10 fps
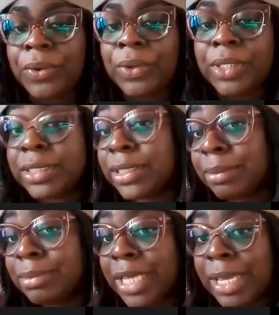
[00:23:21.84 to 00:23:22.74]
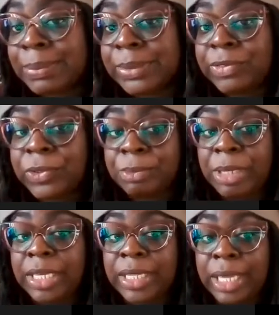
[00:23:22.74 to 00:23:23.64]
then sometimes if you're
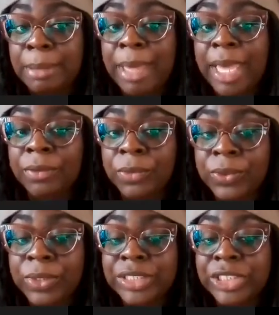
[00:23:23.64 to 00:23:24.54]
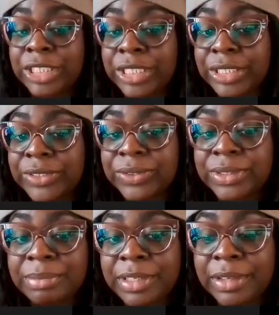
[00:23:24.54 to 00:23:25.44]
making like a macaroni and cheese or
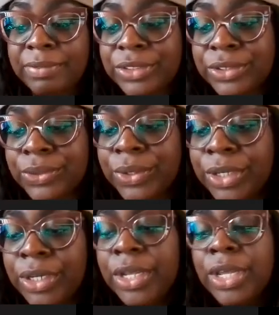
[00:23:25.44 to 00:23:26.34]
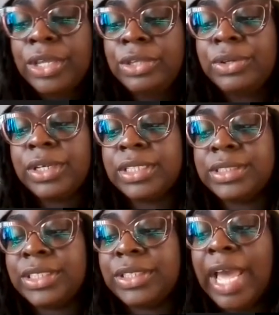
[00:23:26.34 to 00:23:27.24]
something of the sort, you could
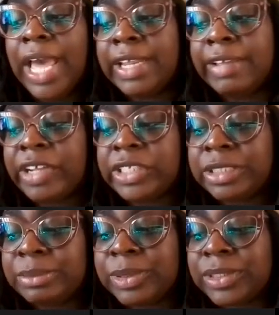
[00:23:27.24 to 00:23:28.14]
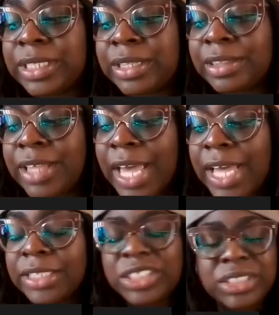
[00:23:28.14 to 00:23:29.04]
consider adding vegetables to
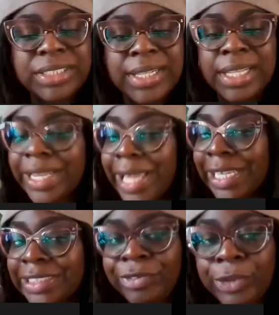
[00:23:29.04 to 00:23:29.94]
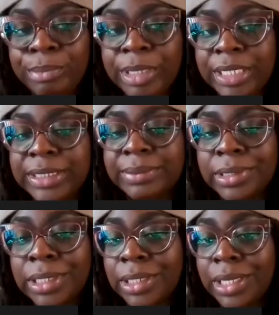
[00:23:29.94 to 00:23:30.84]
that just in the last few minutes of
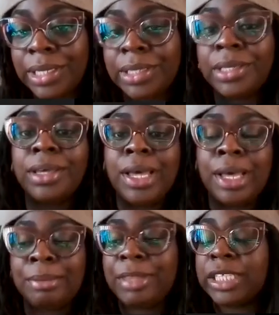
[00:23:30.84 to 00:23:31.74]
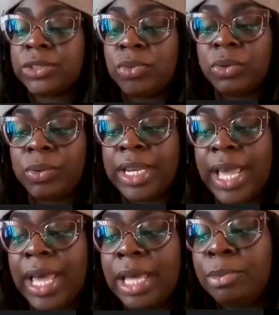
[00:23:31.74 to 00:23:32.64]
cooking. That's one way
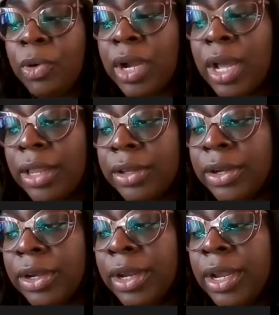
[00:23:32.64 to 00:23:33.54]
to add more color.